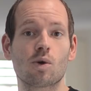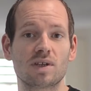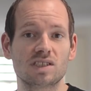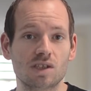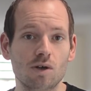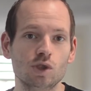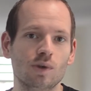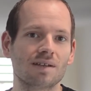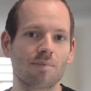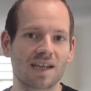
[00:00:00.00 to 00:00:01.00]
already showed you
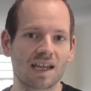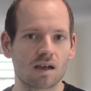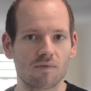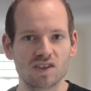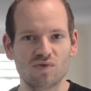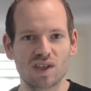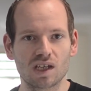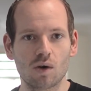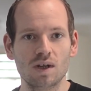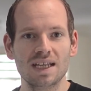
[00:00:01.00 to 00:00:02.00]
in the beginning of this
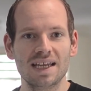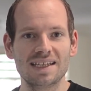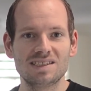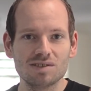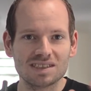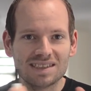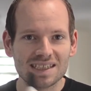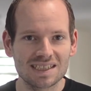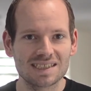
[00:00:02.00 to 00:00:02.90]
video, it's using this